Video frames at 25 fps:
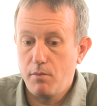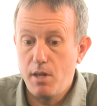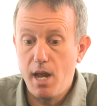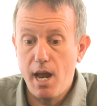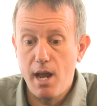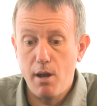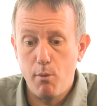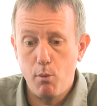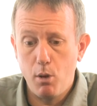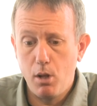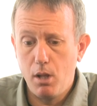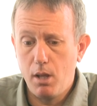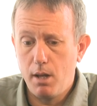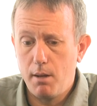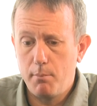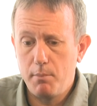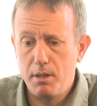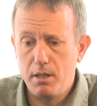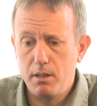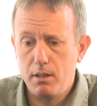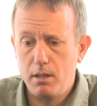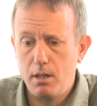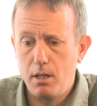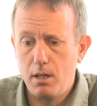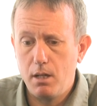Yeah, well, I
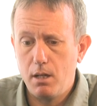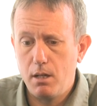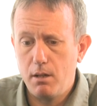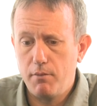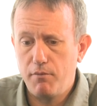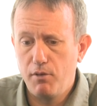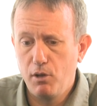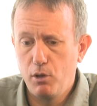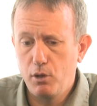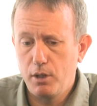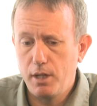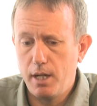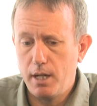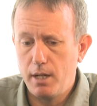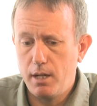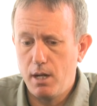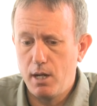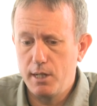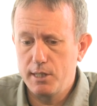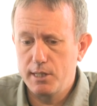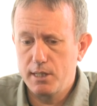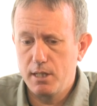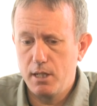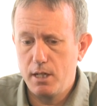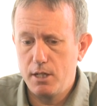mean, if you look at
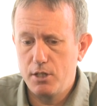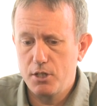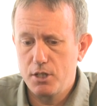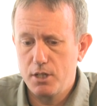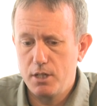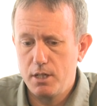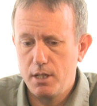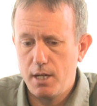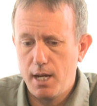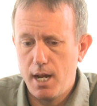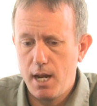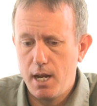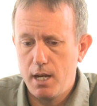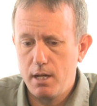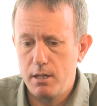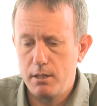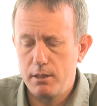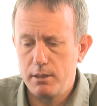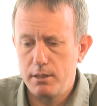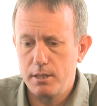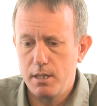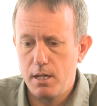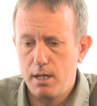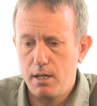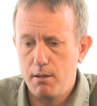isolation
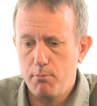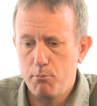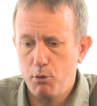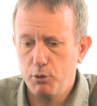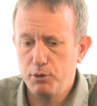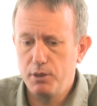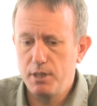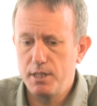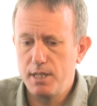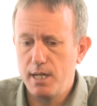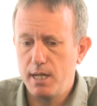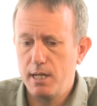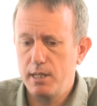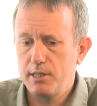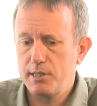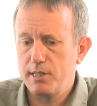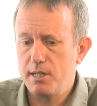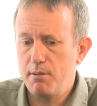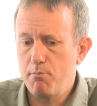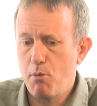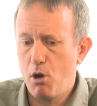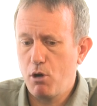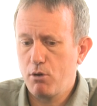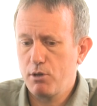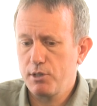and
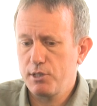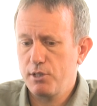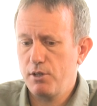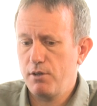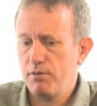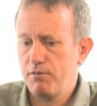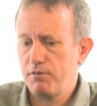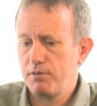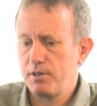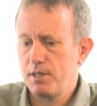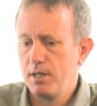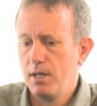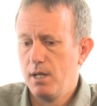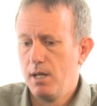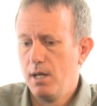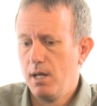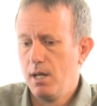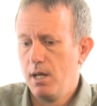multi-tenancy, Microsoft,